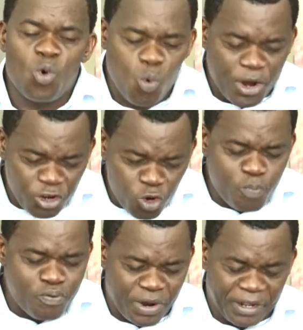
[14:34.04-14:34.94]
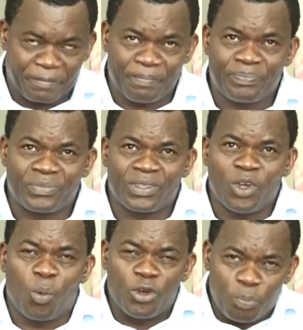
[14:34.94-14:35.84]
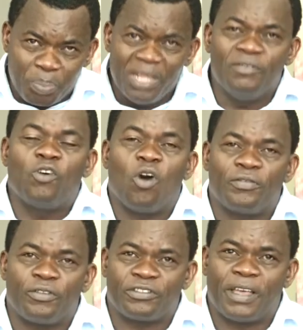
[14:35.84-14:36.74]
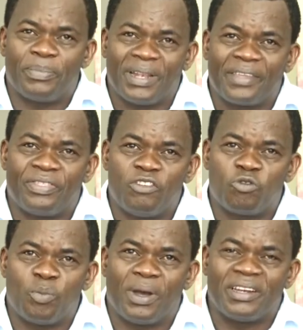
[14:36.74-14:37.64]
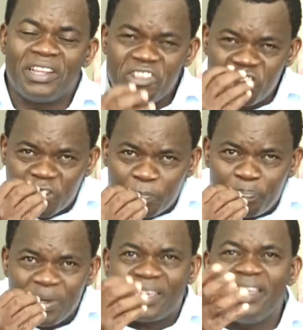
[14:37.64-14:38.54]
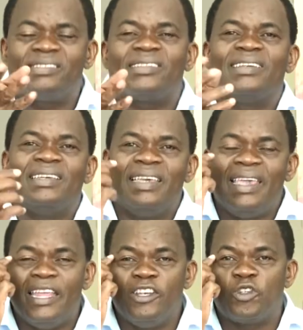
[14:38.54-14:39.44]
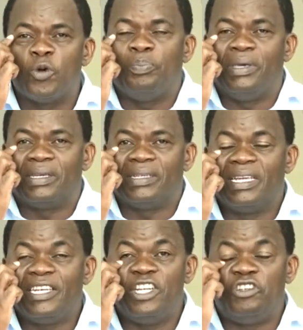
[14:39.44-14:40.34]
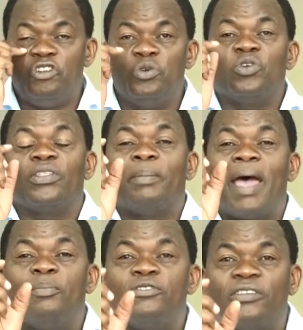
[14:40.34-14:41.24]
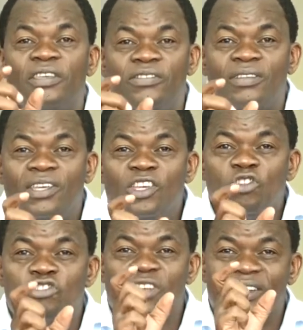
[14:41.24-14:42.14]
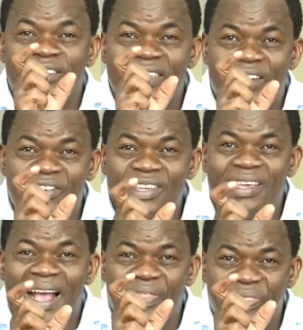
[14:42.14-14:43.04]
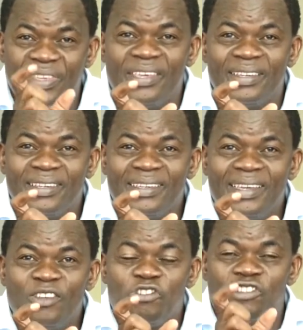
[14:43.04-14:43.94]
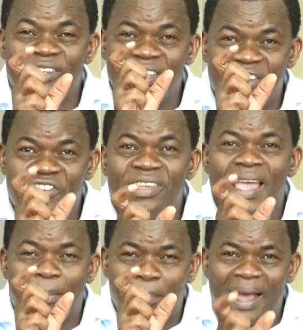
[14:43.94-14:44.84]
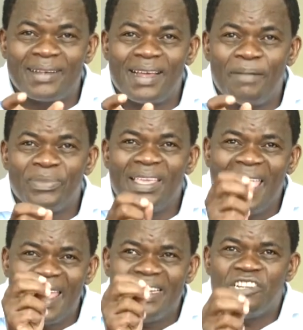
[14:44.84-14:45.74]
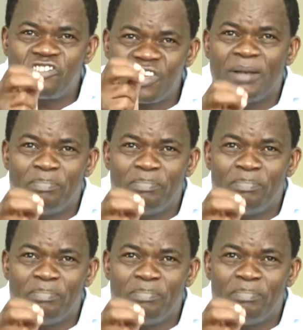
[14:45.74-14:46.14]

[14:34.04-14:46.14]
When you pray, when you believe God for something like this woman, speak it into being. Did you know the Bible says you shall decree a thing, you shall decree a matter, and it shall